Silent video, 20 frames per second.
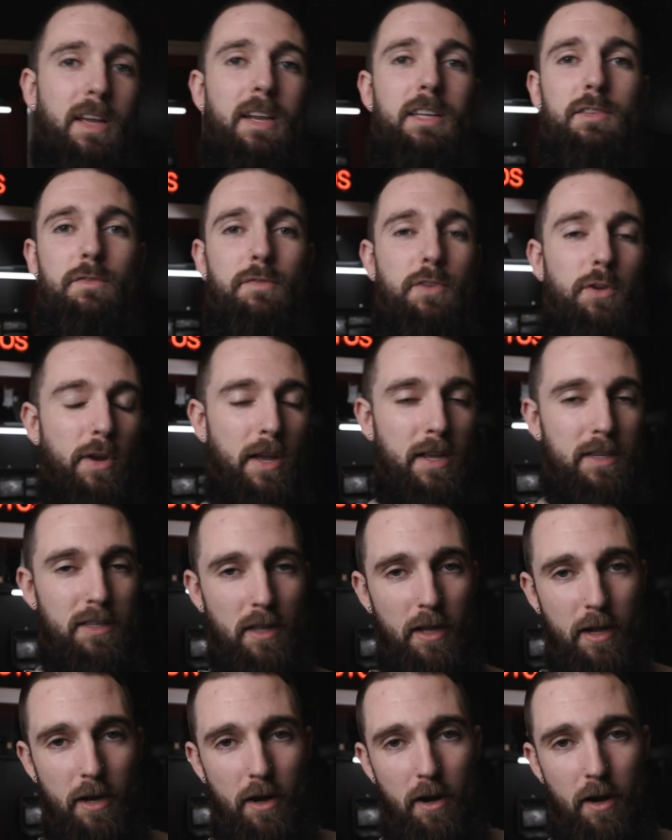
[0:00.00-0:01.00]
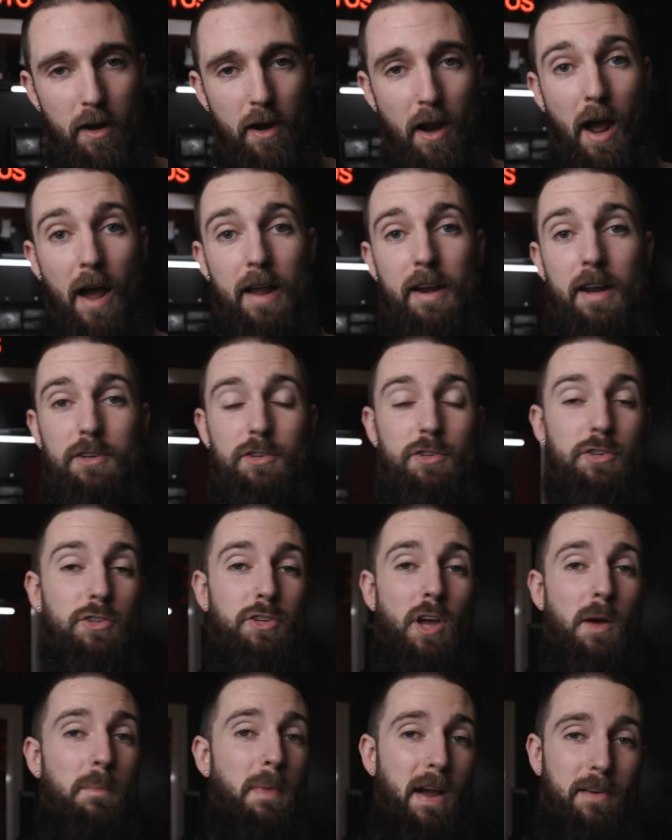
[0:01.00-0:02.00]
It is a few days later. I actually just
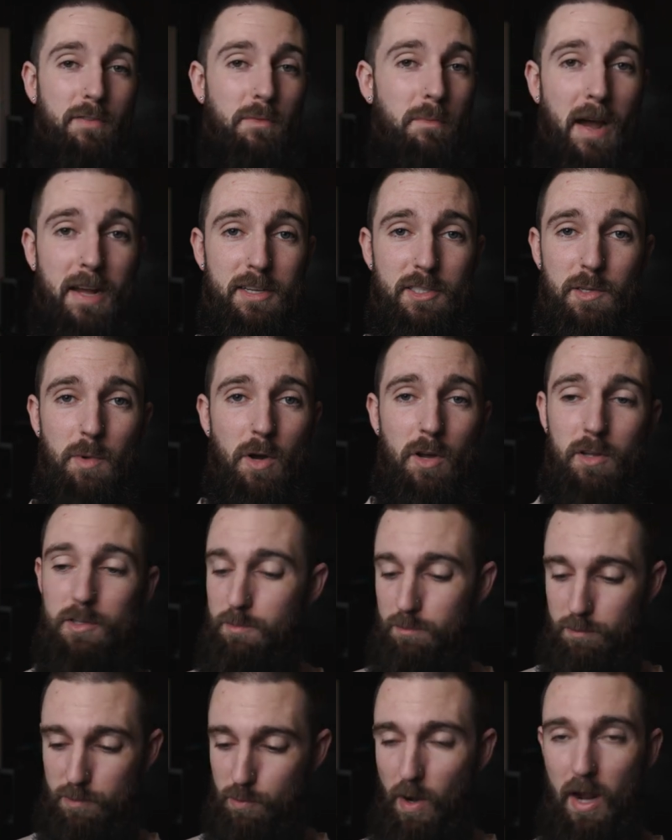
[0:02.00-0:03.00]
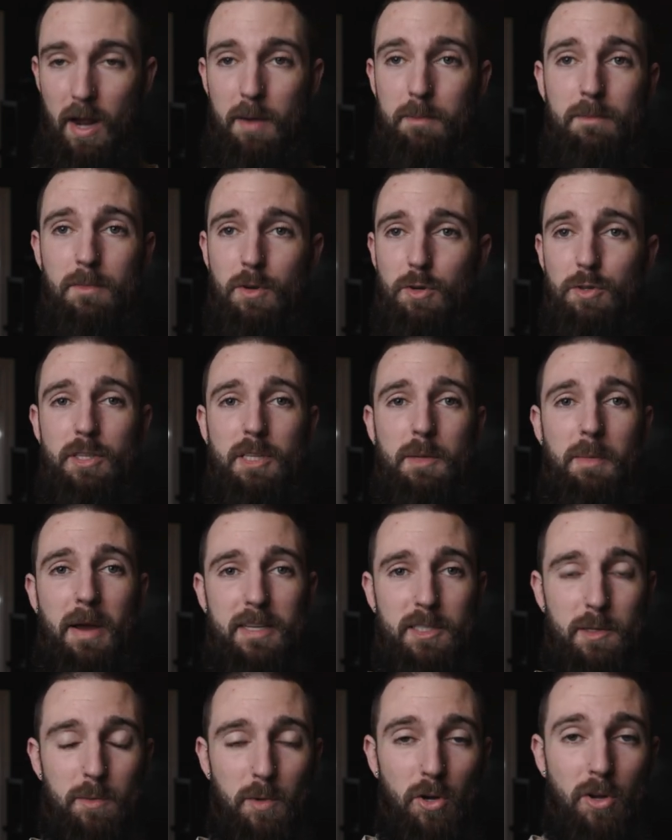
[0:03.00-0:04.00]
got back from basketball. That's why I'm holding the
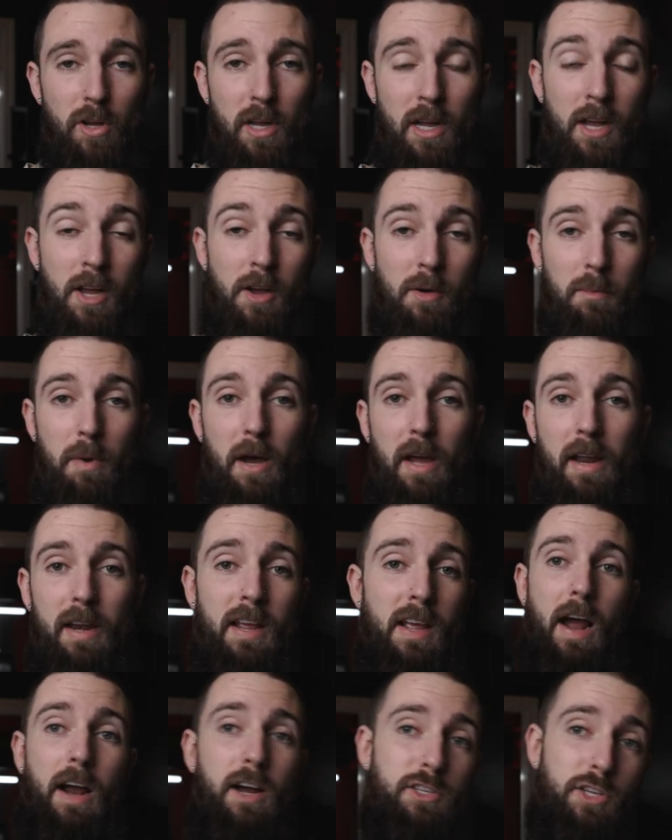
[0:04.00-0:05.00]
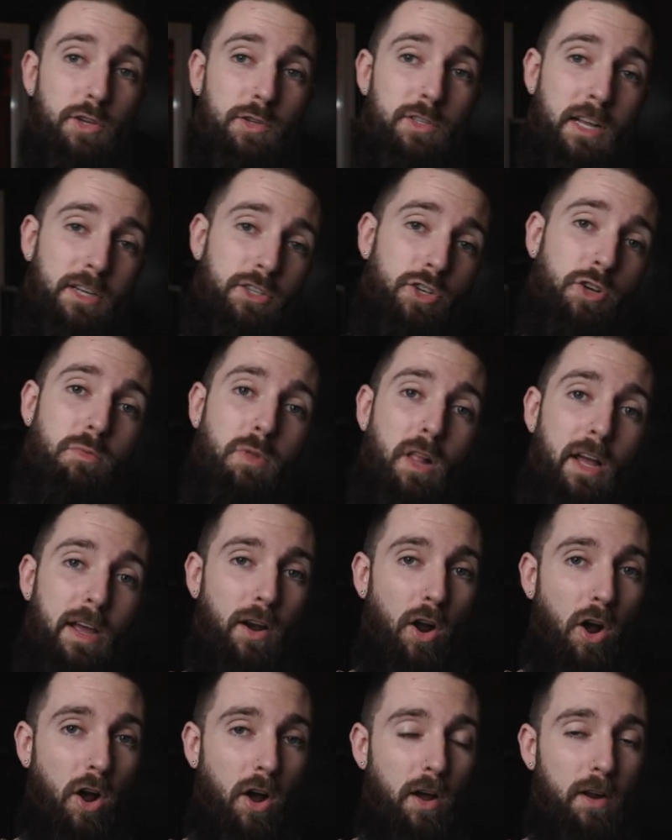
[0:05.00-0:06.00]
basketball. But I got to use that tube light
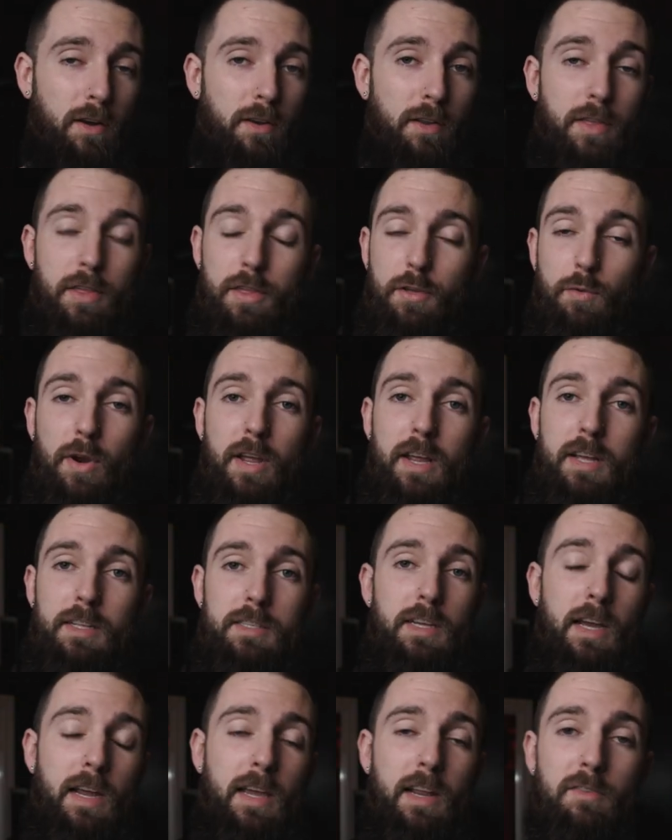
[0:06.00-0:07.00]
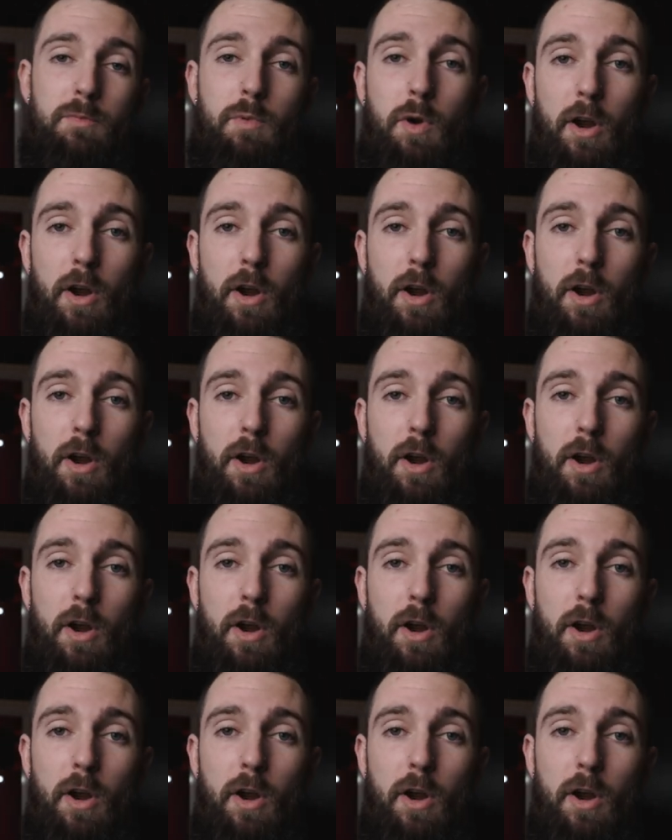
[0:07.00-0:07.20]
on 3 consecutive